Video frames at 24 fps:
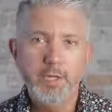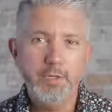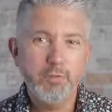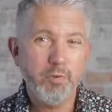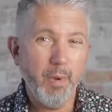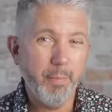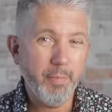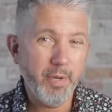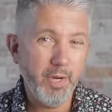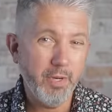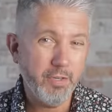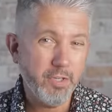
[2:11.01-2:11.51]

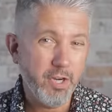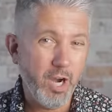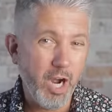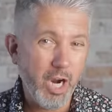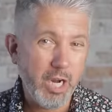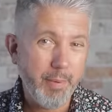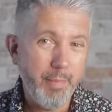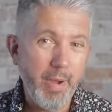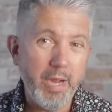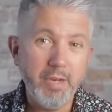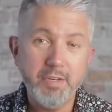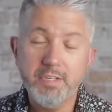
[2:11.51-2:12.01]
So I'm gonna
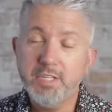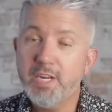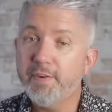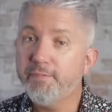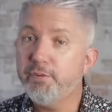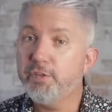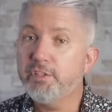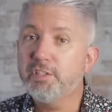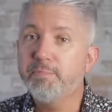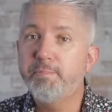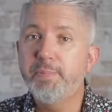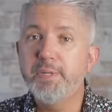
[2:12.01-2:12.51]
talk about
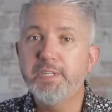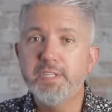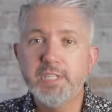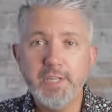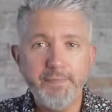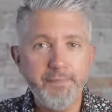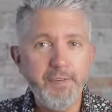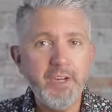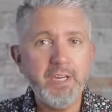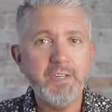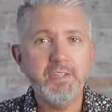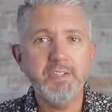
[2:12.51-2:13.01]
several
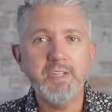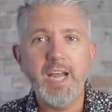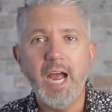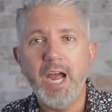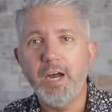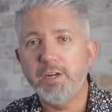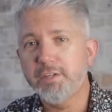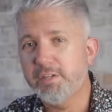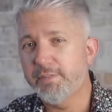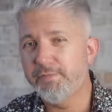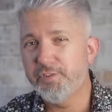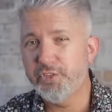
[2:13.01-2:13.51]
specific
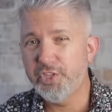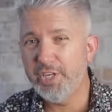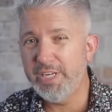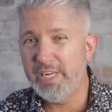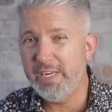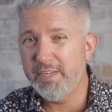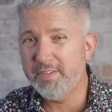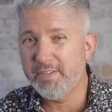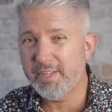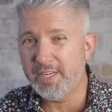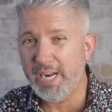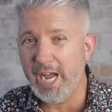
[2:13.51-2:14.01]
styles of
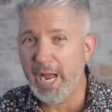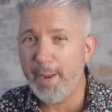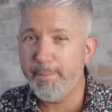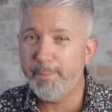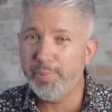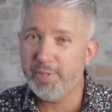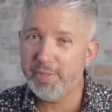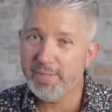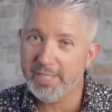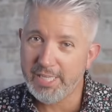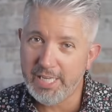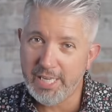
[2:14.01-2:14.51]
jeans that I
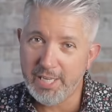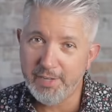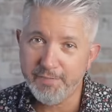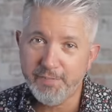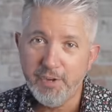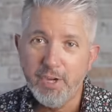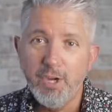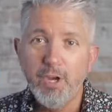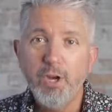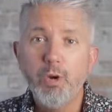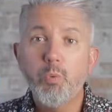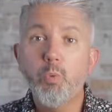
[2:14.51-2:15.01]

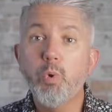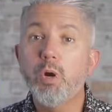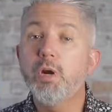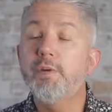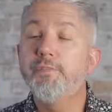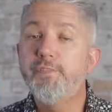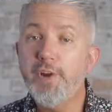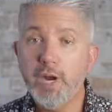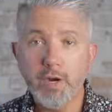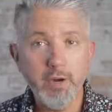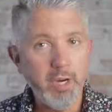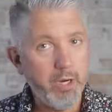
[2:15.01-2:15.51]
believe
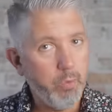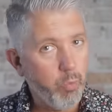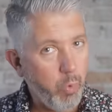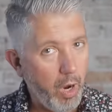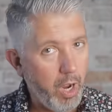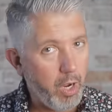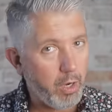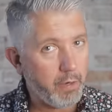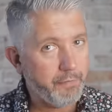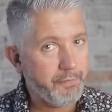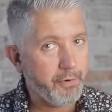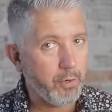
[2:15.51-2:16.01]
work very
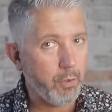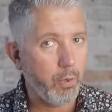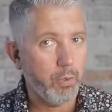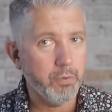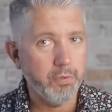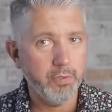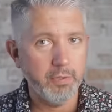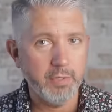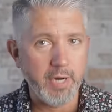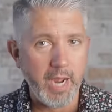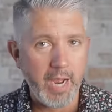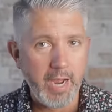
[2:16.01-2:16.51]
well for
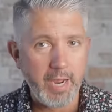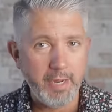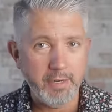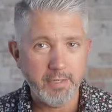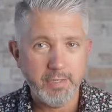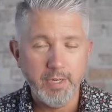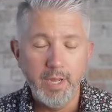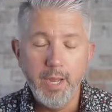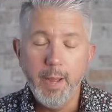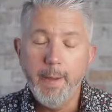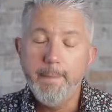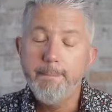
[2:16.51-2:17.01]
older
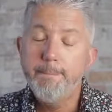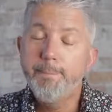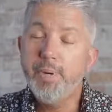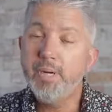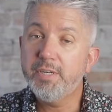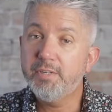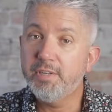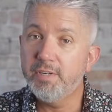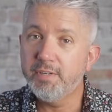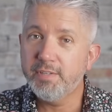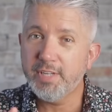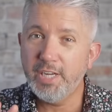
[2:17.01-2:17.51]
guys,
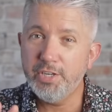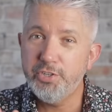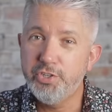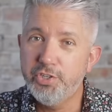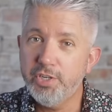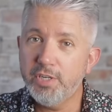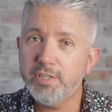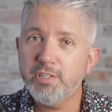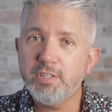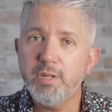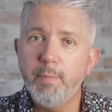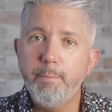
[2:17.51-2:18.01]
but since I
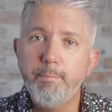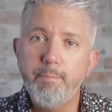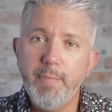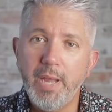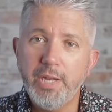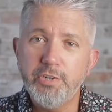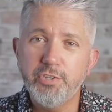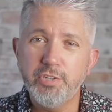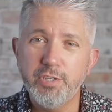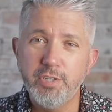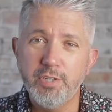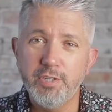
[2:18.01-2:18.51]
just
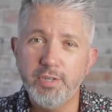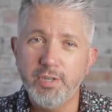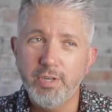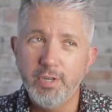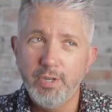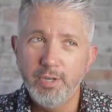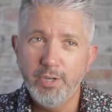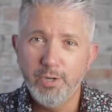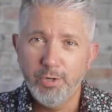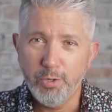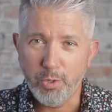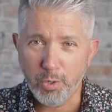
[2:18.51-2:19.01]
mentioned
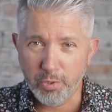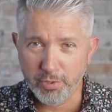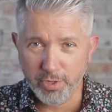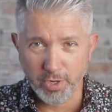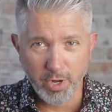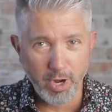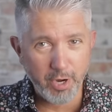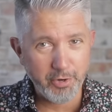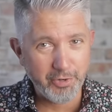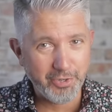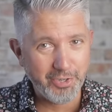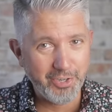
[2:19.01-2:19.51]

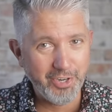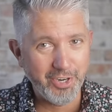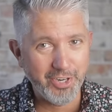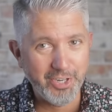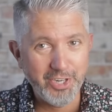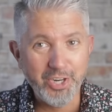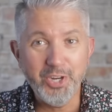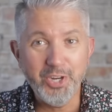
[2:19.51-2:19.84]
holding on to your